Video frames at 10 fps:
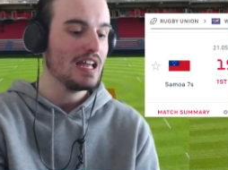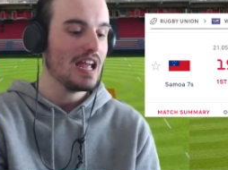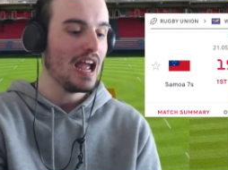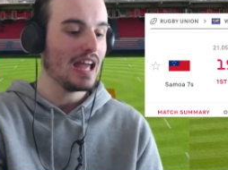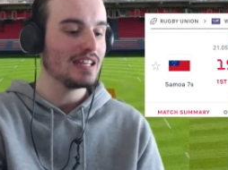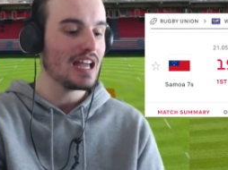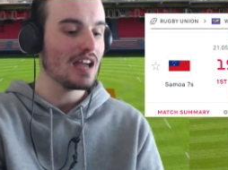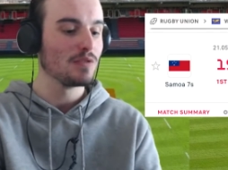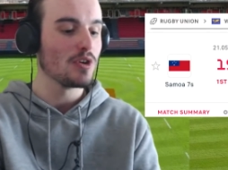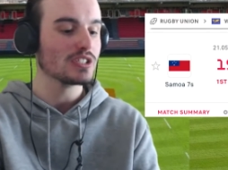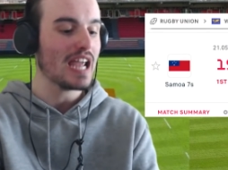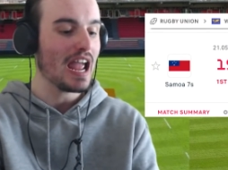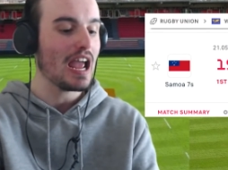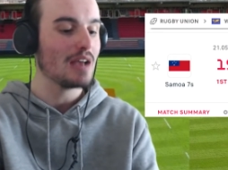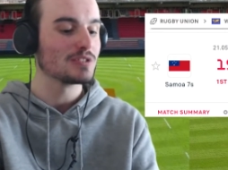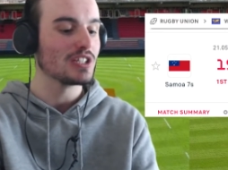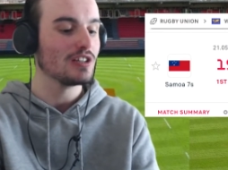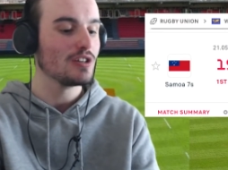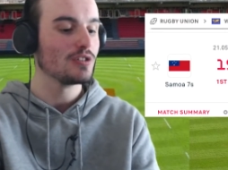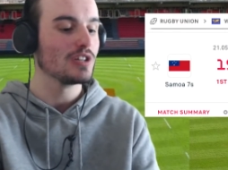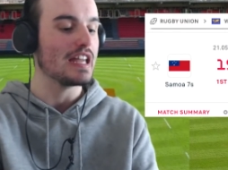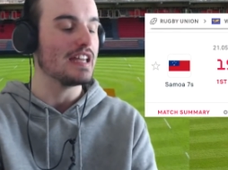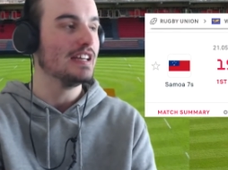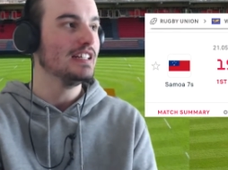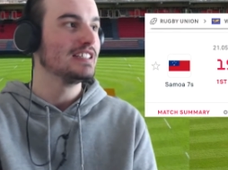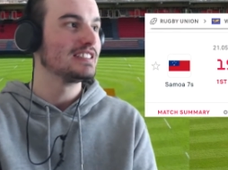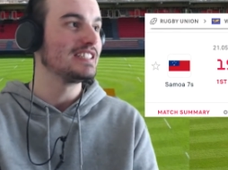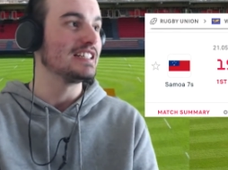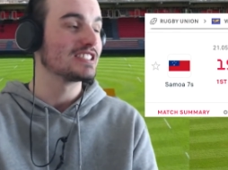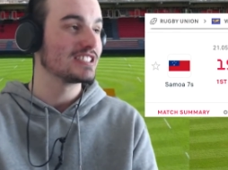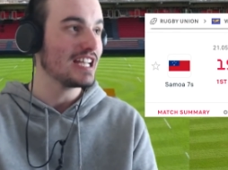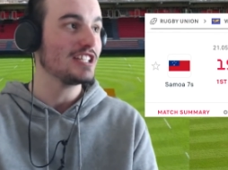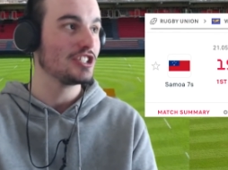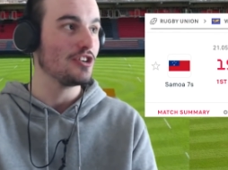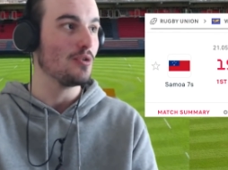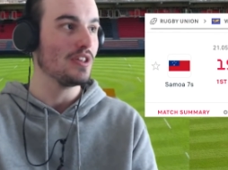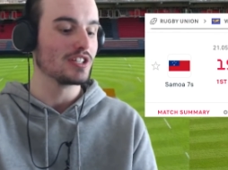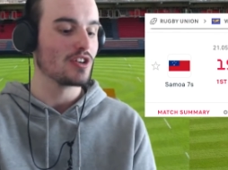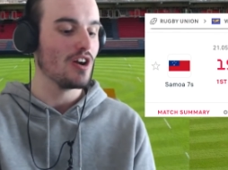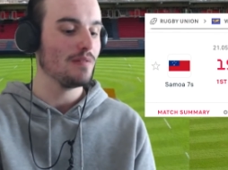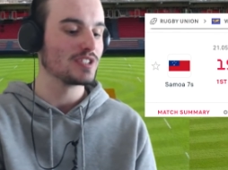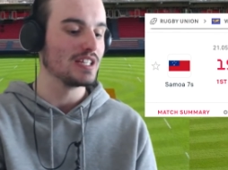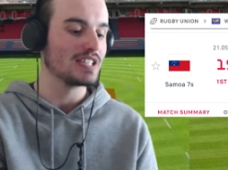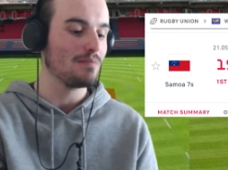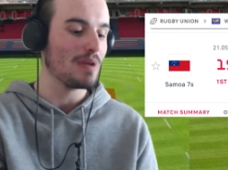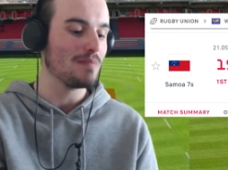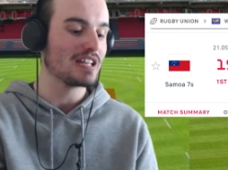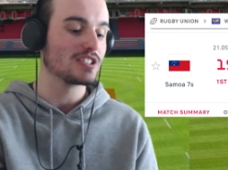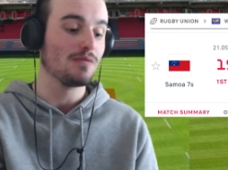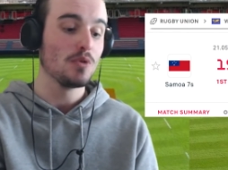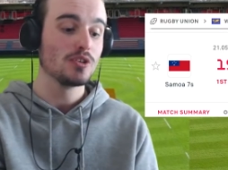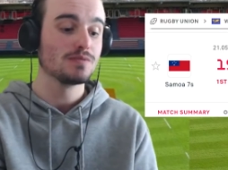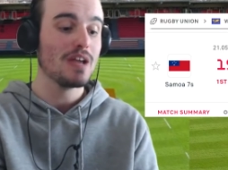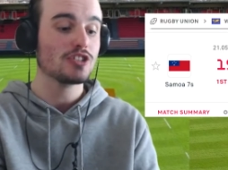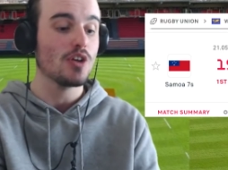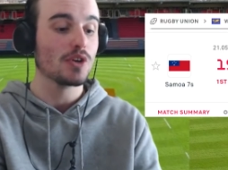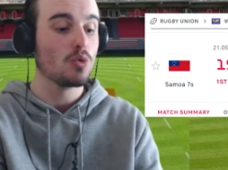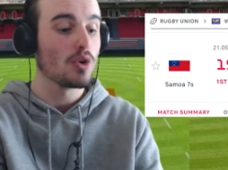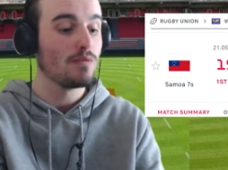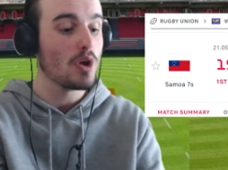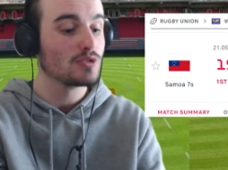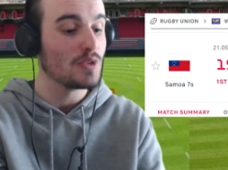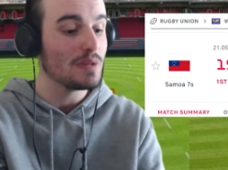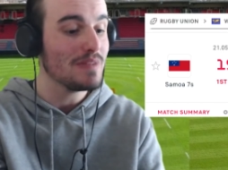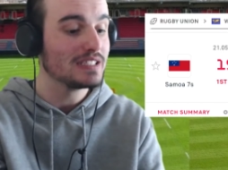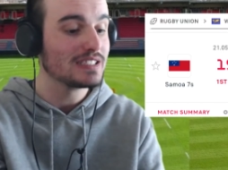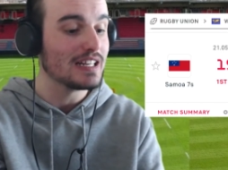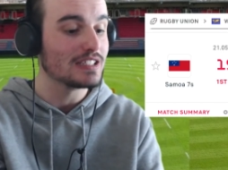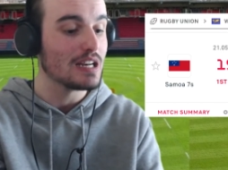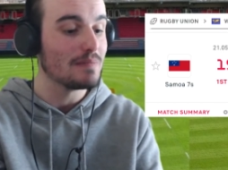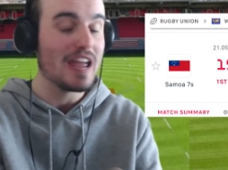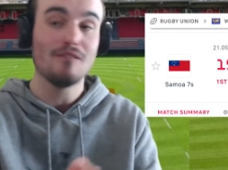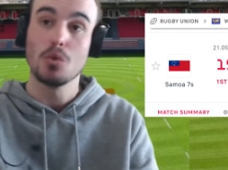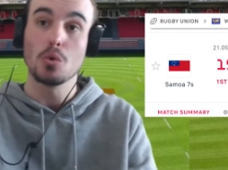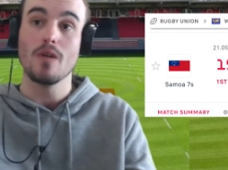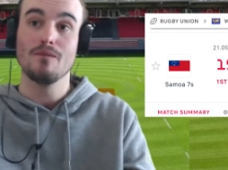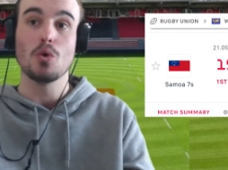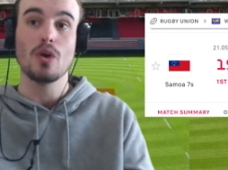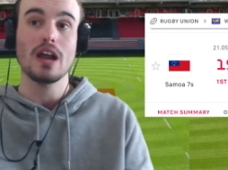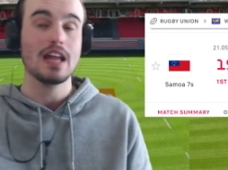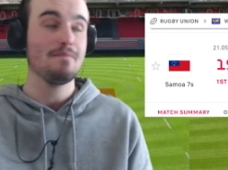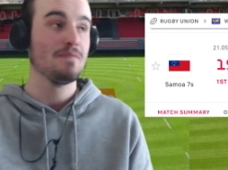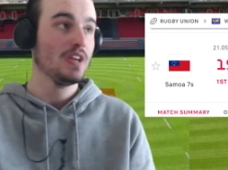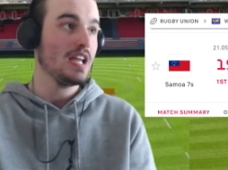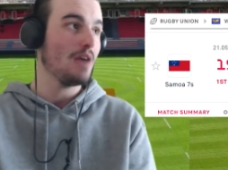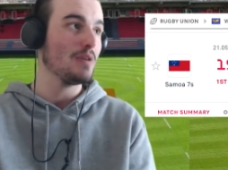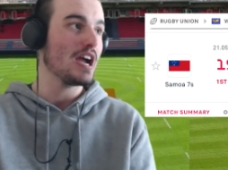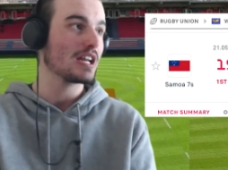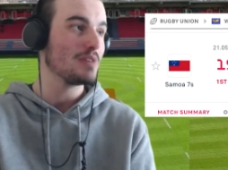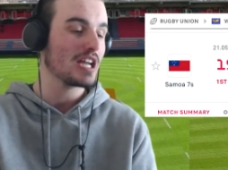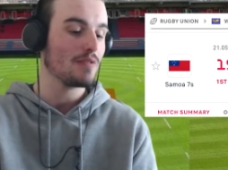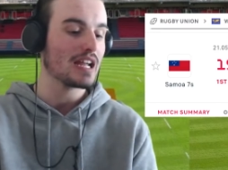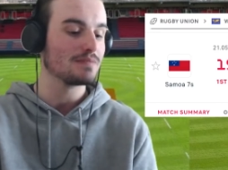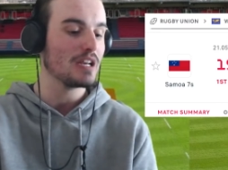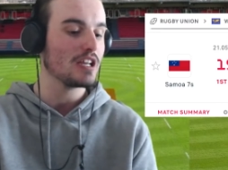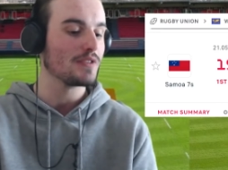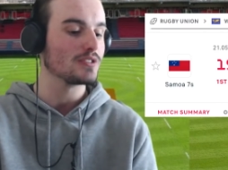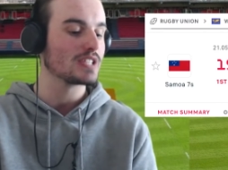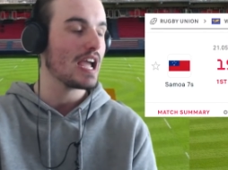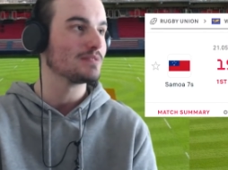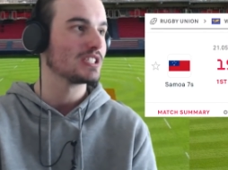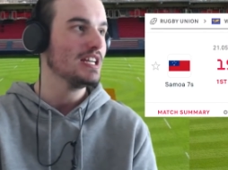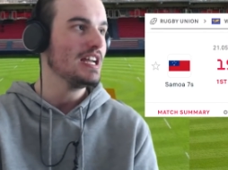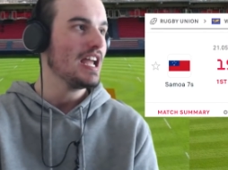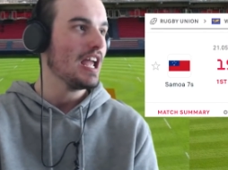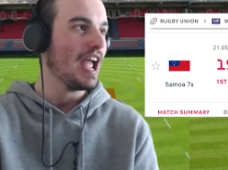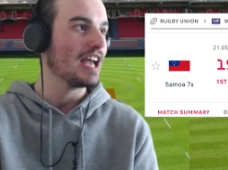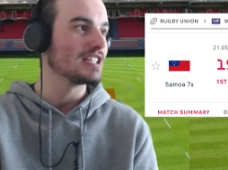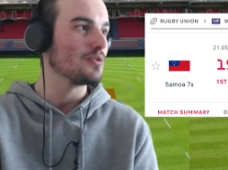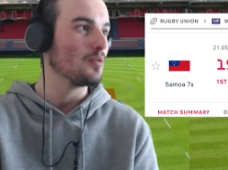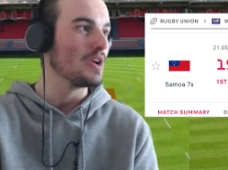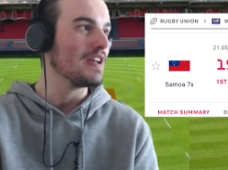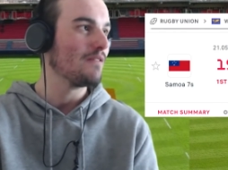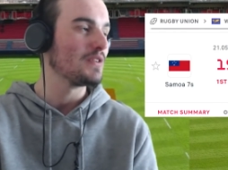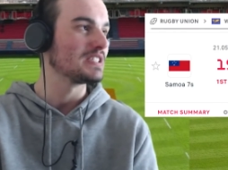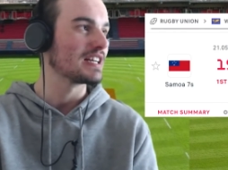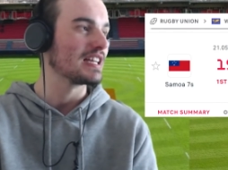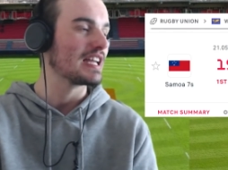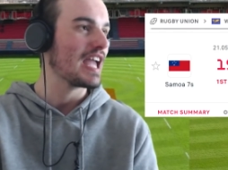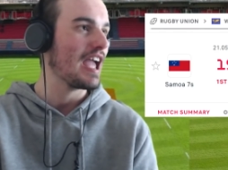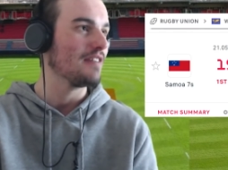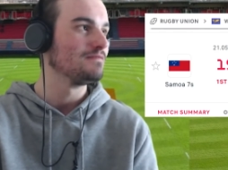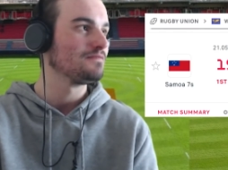and they have looked absolutely sensational in the time since they've been back. So the first match of the quarterfinals for the men's, it is going to be at 4:04 a.m., and we are going to be covering as many of those games as we physically can.